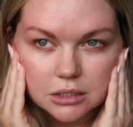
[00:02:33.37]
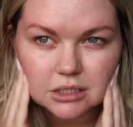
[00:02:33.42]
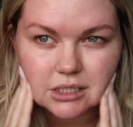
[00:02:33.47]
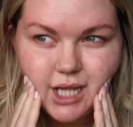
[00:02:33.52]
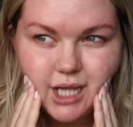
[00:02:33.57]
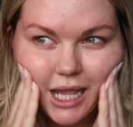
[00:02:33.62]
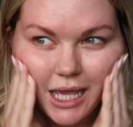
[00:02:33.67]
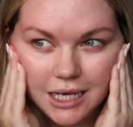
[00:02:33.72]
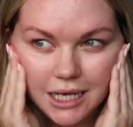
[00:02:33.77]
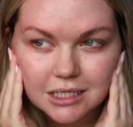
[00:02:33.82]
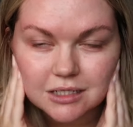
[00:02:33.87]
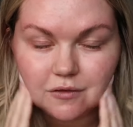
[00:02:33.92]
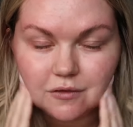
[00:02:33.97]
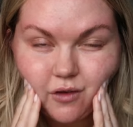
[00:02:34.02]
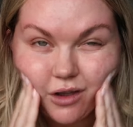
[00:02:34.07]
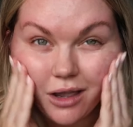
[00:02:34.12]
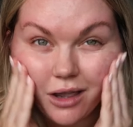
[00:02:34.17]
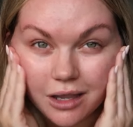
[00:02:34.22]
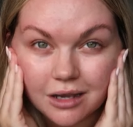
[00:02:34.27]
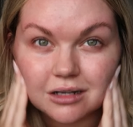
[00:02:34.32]
tend to
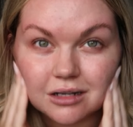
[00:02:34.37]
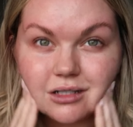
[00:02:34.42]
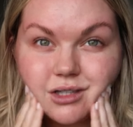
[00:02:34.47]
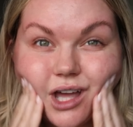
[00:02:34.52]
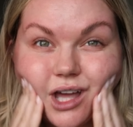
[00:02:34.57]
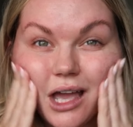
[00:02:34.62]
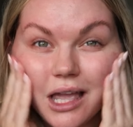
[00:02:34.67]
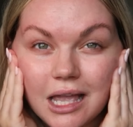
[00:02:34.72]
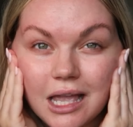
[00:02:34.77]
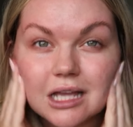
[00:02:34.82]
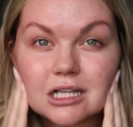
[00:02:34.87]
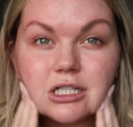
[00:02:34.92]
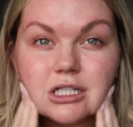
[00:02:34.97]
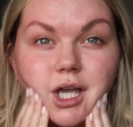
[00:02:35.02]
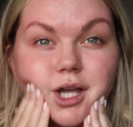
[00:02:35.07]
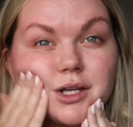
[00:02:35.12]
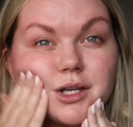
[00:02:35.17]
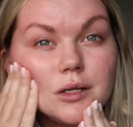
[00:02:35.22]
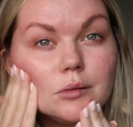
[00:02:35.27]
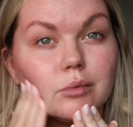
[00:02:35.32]
find that I actually
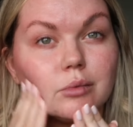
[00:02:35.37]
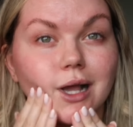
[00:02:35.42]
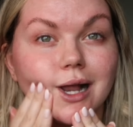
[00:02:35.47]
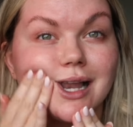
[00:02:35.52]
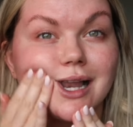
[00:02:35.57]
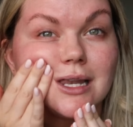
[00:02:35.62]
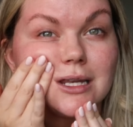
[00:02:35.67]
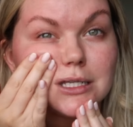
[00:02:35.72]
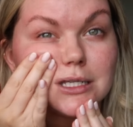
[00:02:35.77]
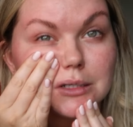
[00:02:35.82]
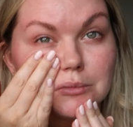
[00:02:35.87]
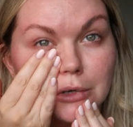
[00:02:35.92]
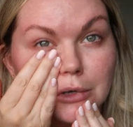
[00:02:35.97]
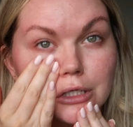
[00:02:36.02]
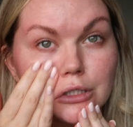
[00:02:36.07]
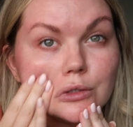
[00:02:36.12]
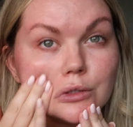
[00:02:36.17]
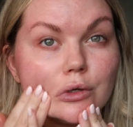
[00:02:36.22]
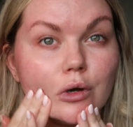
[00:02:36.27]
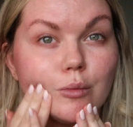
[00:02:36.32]
end up clenching my
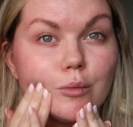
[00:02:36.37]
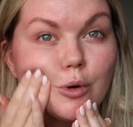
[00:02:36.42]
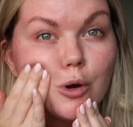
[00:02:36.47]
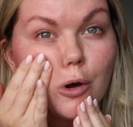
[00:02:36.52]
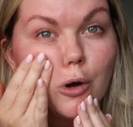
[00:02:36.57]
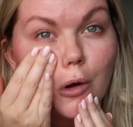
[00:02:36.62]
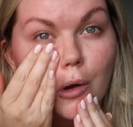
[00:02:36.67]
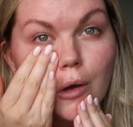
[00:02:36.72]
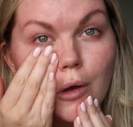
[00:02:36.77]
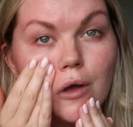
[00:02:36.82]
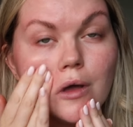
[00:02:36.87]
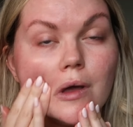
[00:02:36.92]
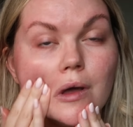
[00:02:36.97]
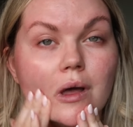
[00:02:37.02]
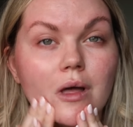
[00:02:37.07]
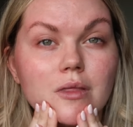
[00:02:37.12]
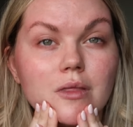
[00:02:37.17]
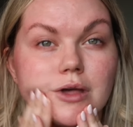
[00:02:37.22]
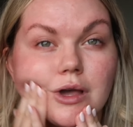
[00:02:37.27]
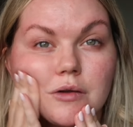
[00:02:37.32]
jaw more
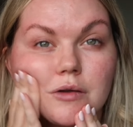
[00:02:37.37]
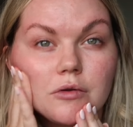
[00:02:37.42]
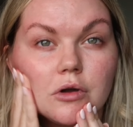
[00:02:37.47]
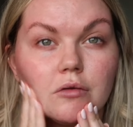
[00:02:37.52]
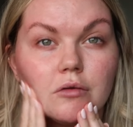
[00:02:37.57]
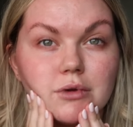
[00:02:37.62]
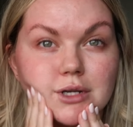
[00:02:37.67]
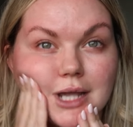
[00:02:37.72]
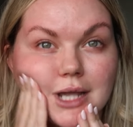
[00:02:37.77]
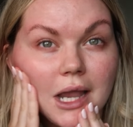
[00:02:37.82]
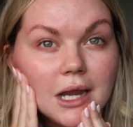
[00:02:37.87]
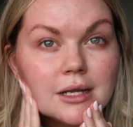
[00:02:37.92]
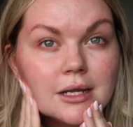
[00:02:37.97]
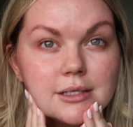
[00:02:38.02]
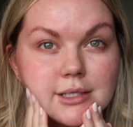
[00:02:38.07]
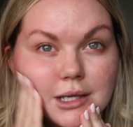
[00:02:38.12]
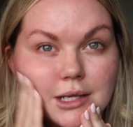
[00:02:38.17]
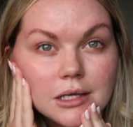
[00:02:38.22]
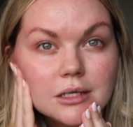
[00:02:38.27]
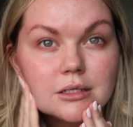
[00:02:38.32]
that I've got
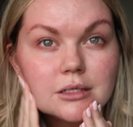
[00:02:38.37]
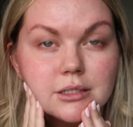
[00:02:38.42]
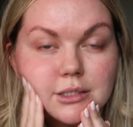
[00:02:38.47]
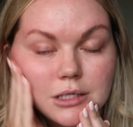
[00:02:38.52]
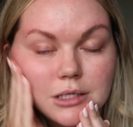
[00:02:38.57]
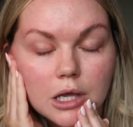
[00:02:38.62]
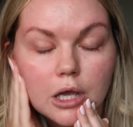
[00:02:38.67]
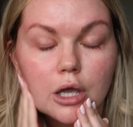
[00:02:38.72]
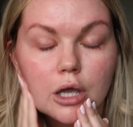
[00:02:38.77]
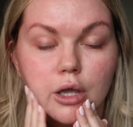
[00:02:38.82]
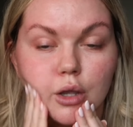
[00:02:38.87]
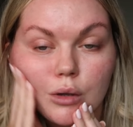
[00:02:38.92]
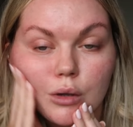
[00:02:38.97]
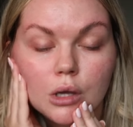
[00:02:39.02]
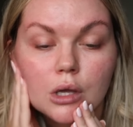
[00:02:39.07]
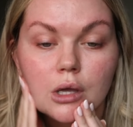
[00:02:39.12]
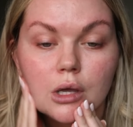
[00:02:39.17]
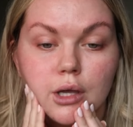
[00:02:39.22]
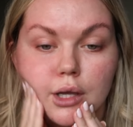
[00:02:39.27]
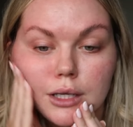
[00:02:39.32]
retainers in. So
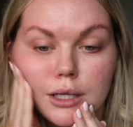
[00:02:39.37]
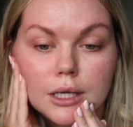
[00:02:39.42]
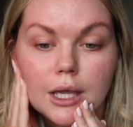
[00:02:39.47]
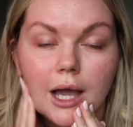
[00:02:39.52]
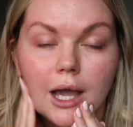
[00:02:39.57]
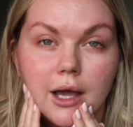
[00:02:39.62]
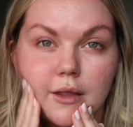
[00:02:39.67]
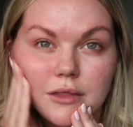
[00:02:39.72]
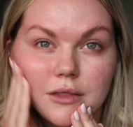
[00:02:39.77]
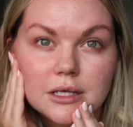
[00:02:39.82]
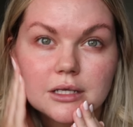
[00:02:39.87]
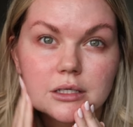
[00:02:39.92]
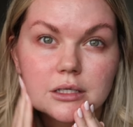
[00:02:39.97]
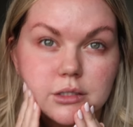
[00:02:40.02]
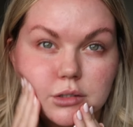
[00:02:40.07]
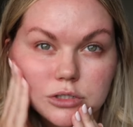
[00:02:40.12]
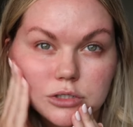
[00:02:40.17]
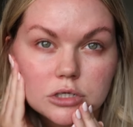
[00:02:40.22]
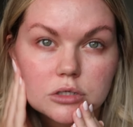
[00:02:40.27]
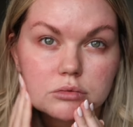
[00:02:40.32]
yeah,
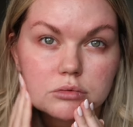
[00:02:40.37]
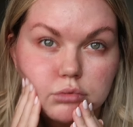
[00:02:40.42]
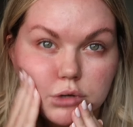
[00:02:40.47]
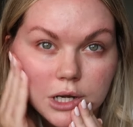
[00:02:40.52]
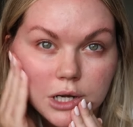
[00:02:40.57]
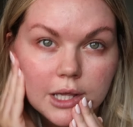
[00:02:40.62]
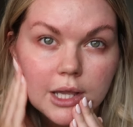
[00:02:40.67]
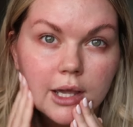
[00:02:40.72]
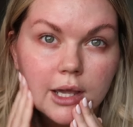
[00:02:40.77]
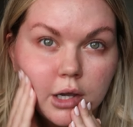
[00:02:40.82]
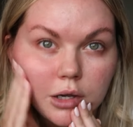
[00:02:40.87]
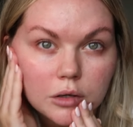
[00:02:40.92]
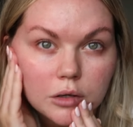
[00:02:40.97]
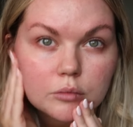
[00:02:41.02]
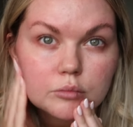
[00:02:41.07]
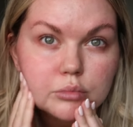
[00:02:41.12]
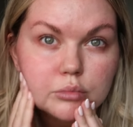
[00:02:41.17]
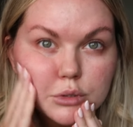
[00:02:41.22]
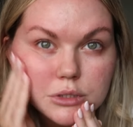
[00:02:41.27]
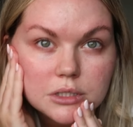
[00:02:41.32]
this just really
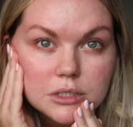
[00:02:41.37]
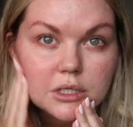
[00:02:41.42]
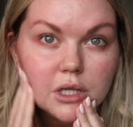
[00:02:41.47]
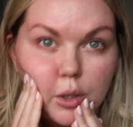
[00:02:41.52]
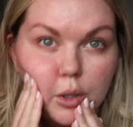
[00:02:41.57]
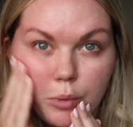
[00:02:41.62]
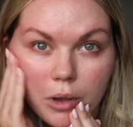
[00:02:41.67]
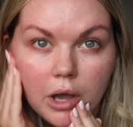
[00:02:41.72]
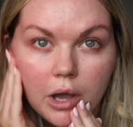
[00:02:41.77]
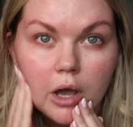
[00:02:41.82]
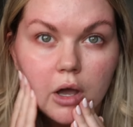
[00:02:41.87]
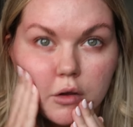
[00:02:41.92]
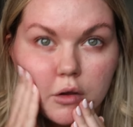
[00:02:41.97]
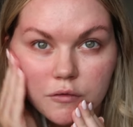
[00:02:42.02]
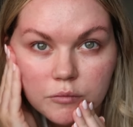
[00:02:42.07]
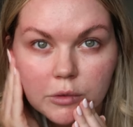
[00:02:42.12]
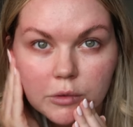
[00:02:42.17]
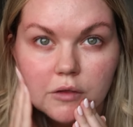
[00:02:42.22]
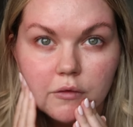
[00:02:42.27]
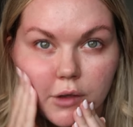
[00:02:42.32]
helps depuff
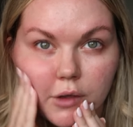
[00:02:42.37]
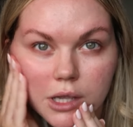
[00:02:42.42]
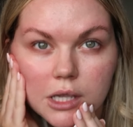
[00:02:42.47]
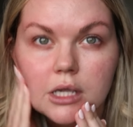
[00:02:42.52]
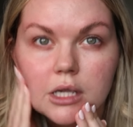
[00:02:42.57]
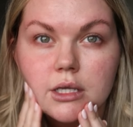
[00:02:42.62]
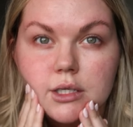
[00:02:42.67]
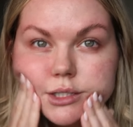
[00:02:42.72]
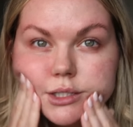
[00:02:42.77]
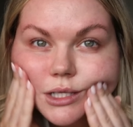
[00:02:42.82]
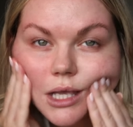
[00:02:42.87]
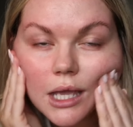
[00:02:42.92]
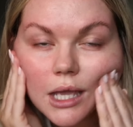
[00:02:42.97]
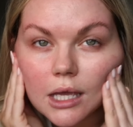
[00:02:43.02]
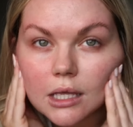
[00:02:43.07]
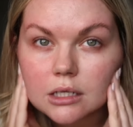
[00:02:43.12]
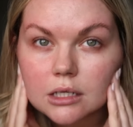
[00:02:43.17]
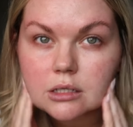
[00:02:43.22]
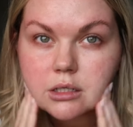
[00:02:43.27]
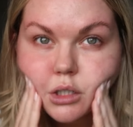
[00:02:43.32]
my face
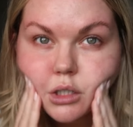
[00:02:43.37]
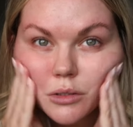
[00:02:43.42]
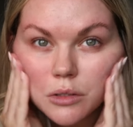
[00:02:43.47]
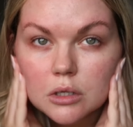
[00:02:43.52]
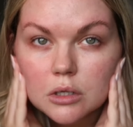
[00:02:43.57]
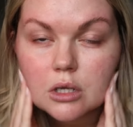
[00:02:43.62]
and